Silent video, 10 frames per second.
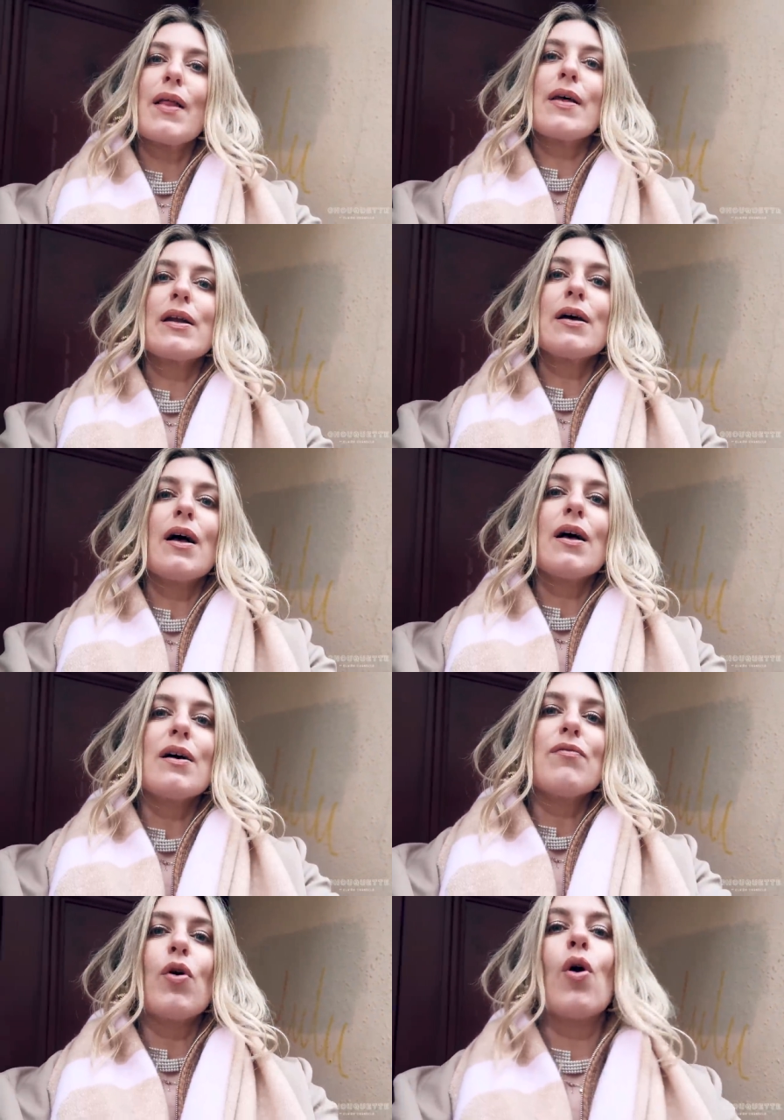And then
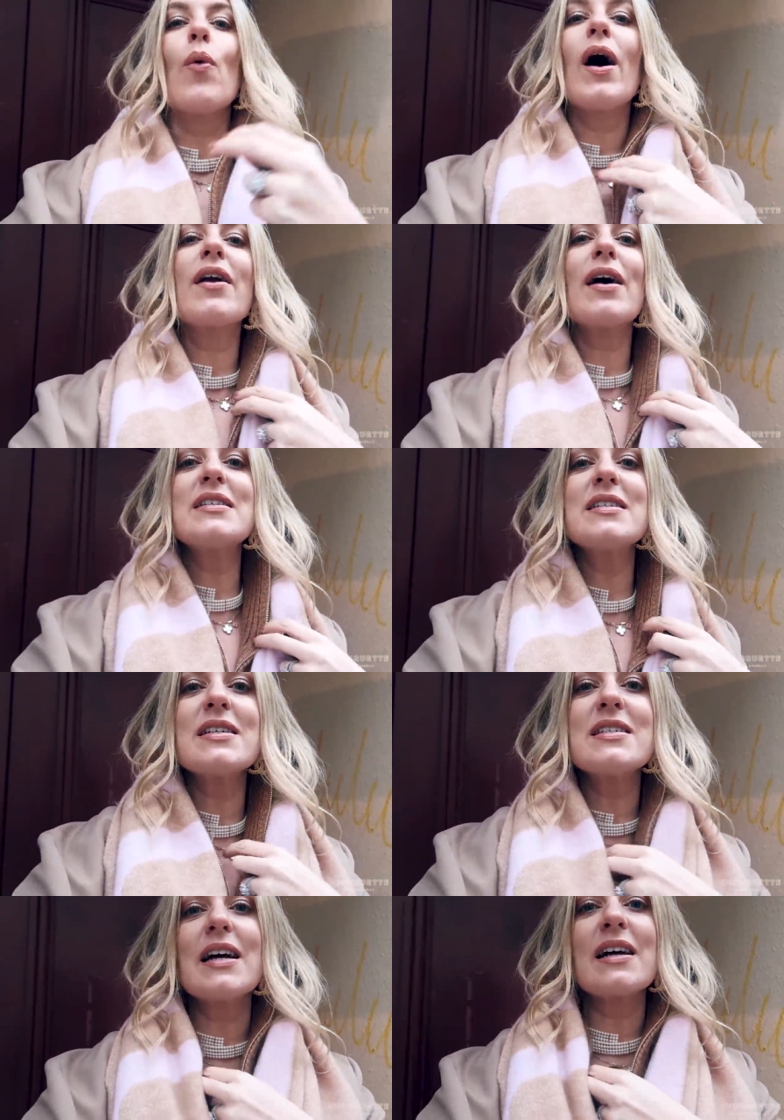vlog. Oh, how nice is
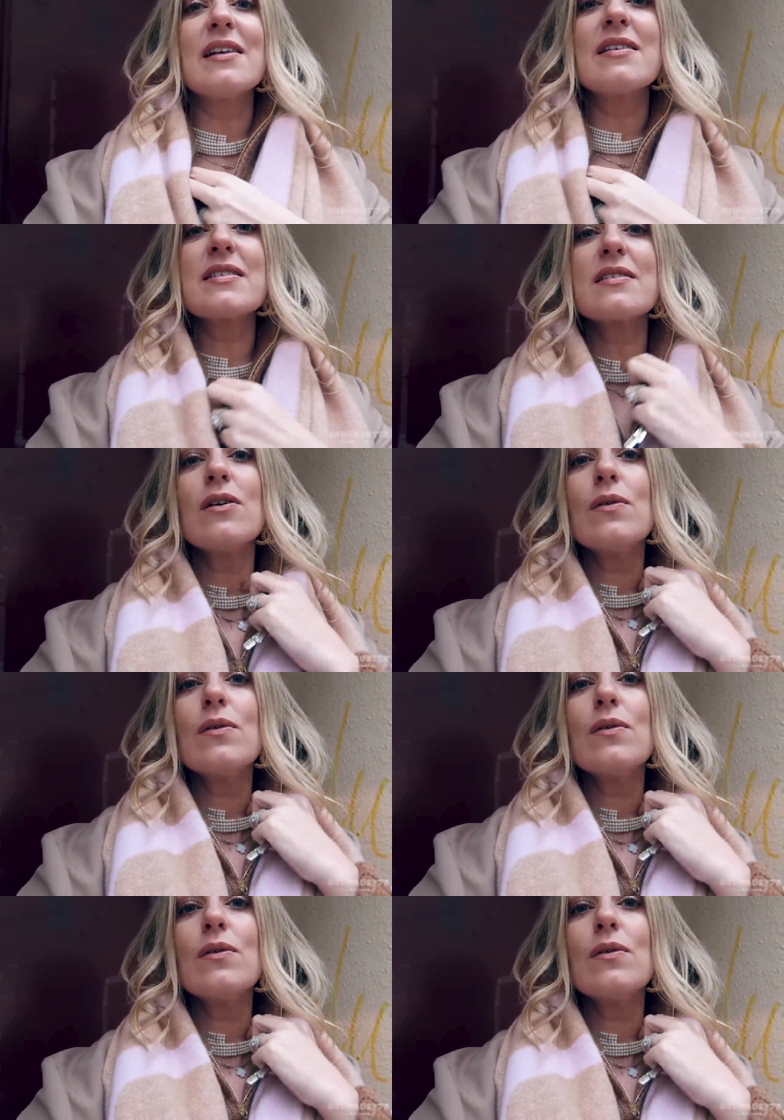this necklace?